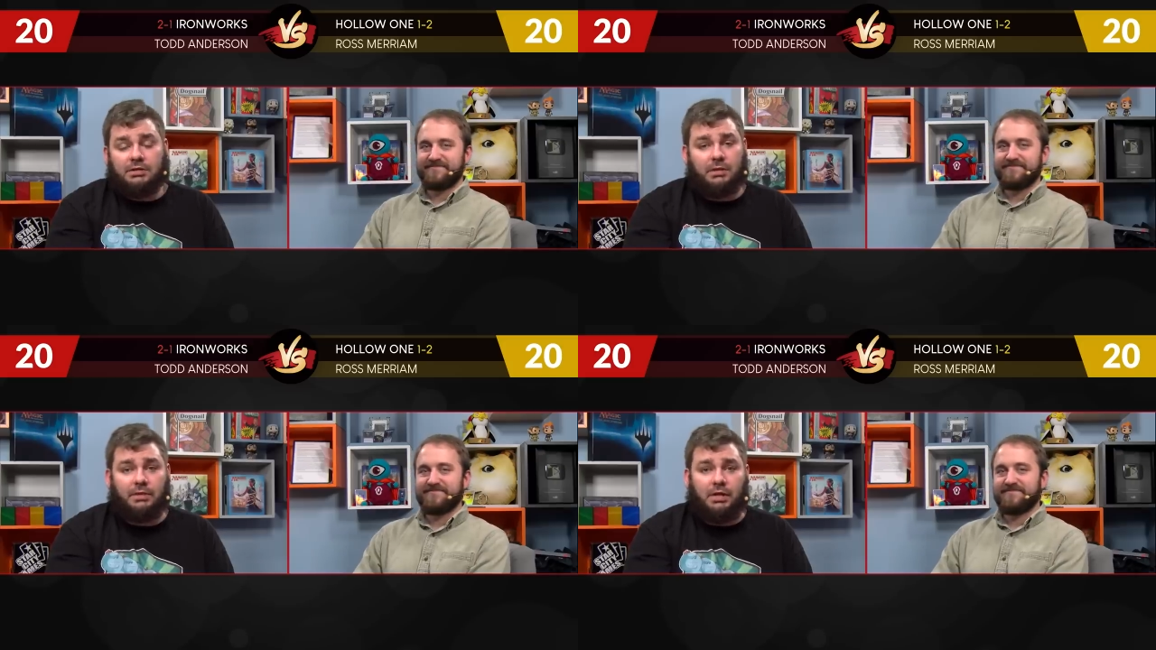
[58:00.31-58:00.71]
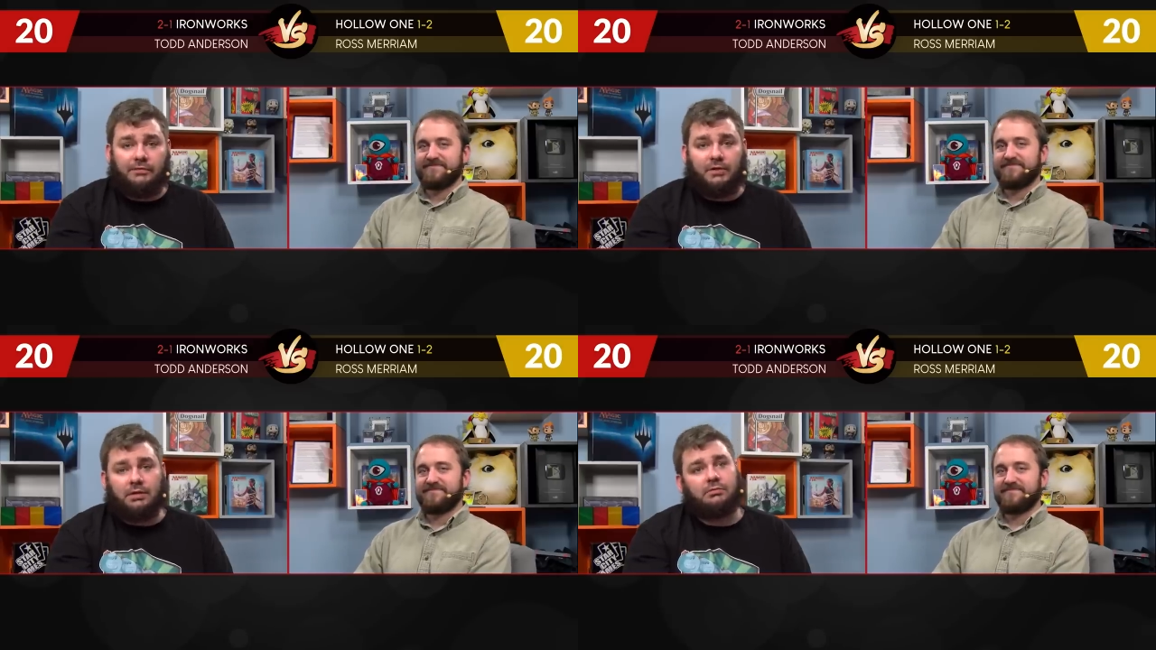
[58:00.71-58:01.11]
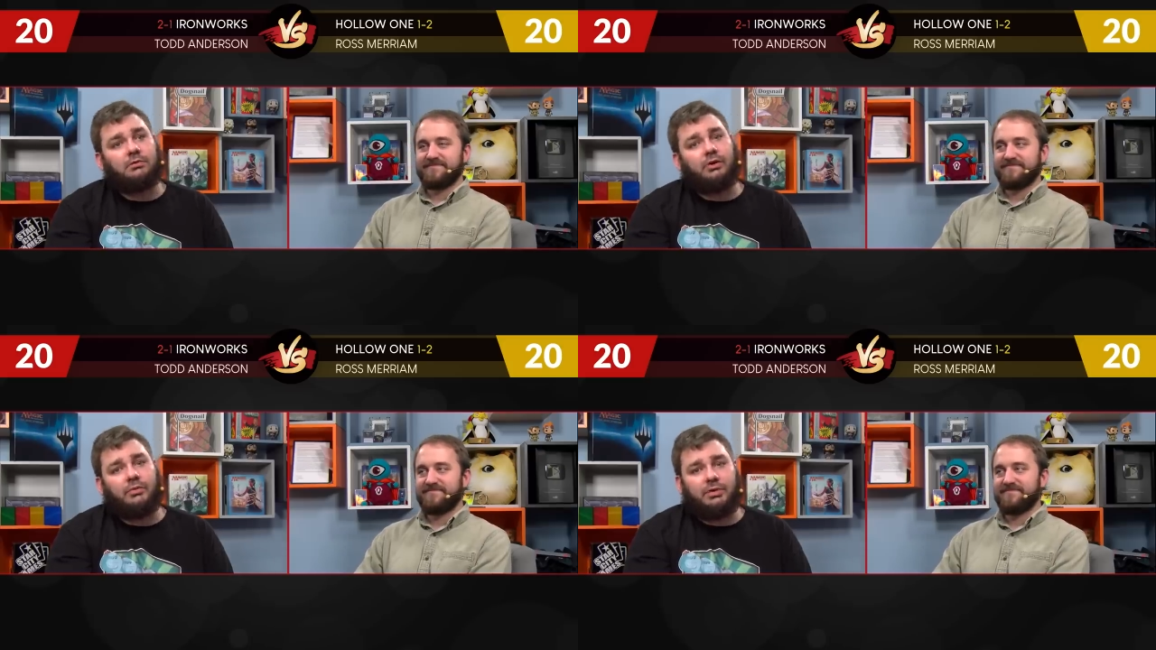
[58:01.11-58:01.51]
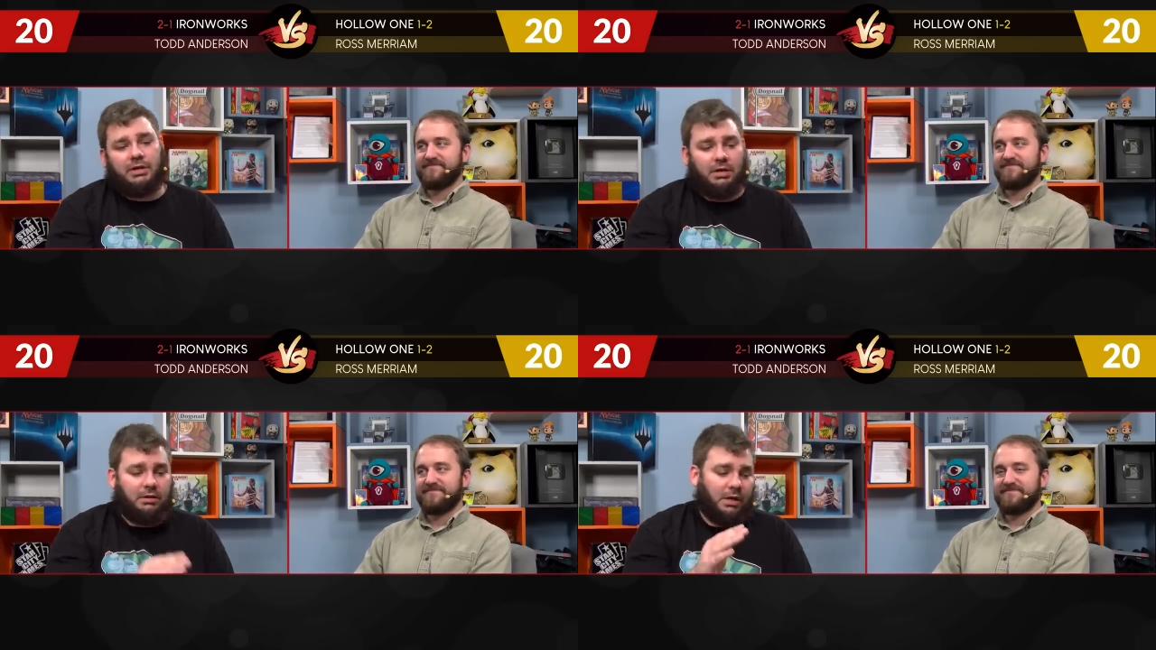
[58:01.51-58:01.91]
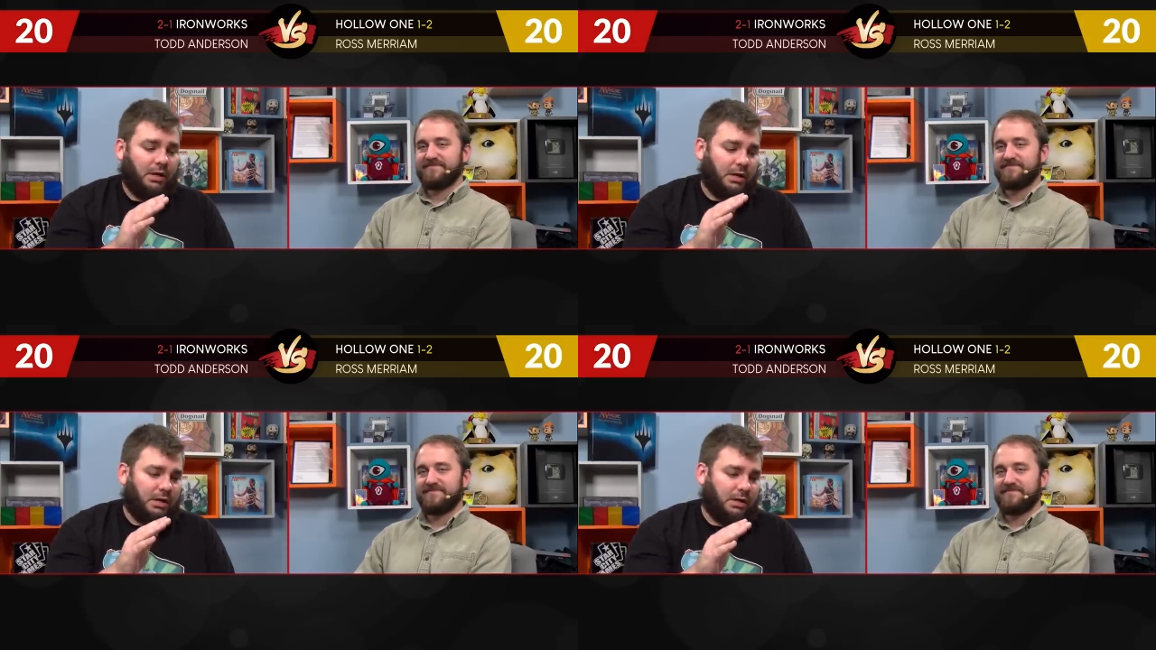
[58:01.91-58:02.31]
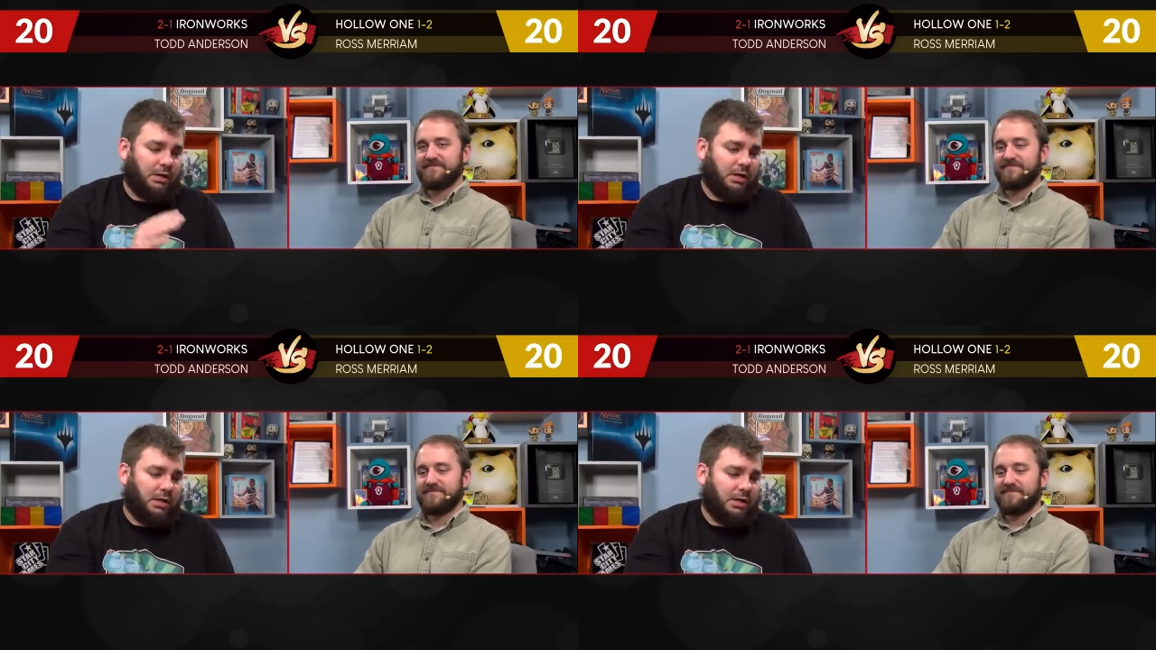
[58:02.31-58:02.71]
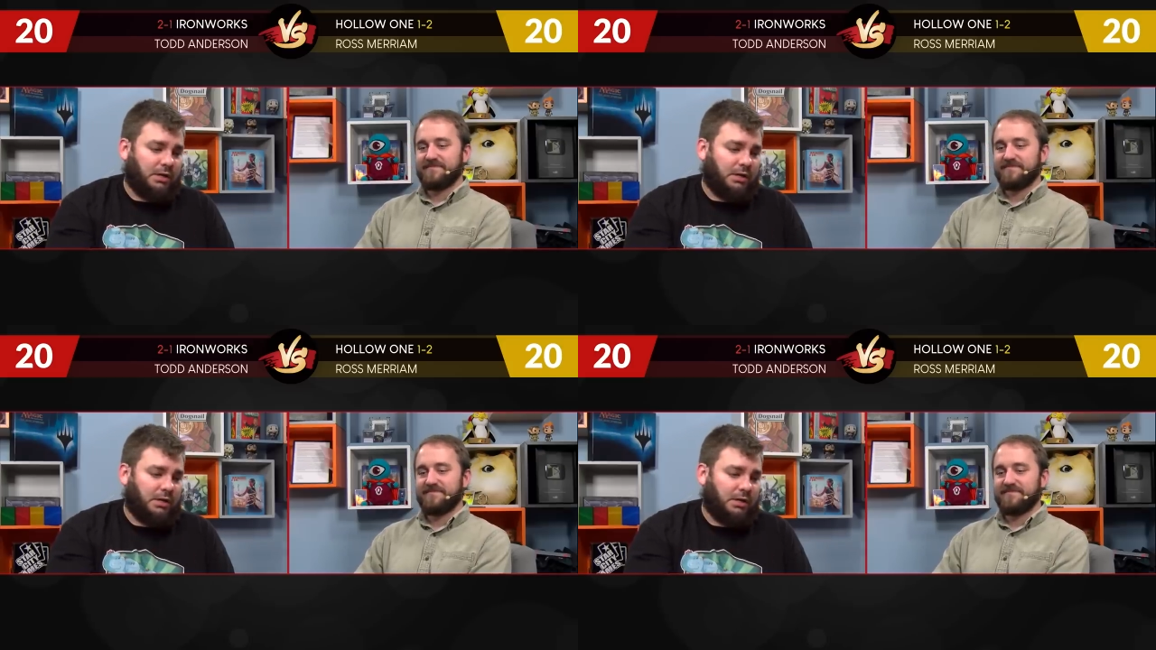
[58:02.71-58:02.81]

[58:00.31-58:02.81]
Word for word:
Speaker 1: It's going to be a lot of fun. Great weekend. Uh,